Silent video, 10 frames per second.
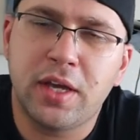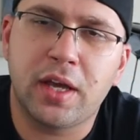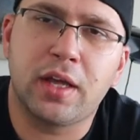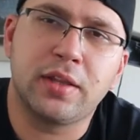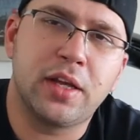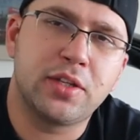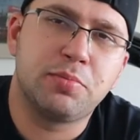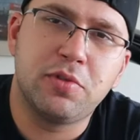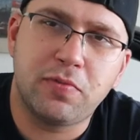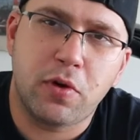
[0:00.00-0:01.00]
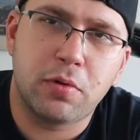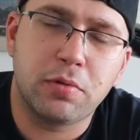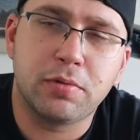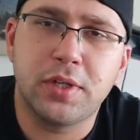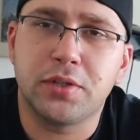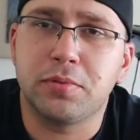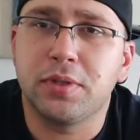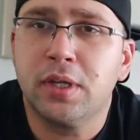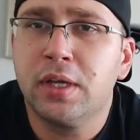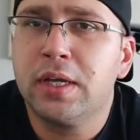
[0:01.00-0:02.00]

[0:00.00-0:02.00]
and let's move forward with this one.